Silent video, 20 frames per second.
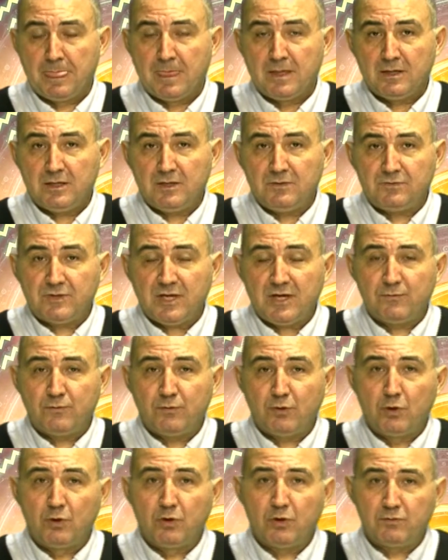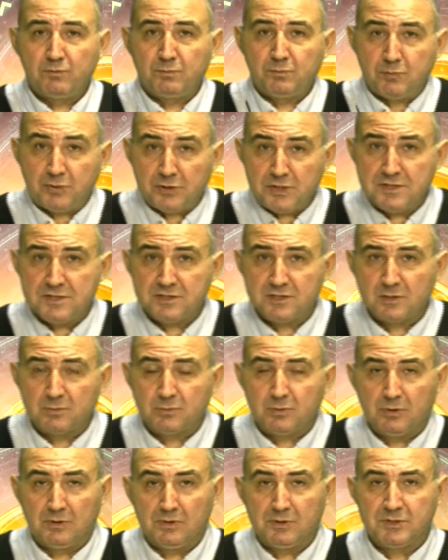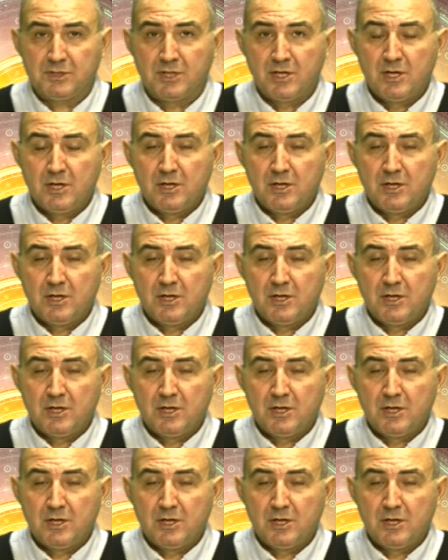if they follow principles,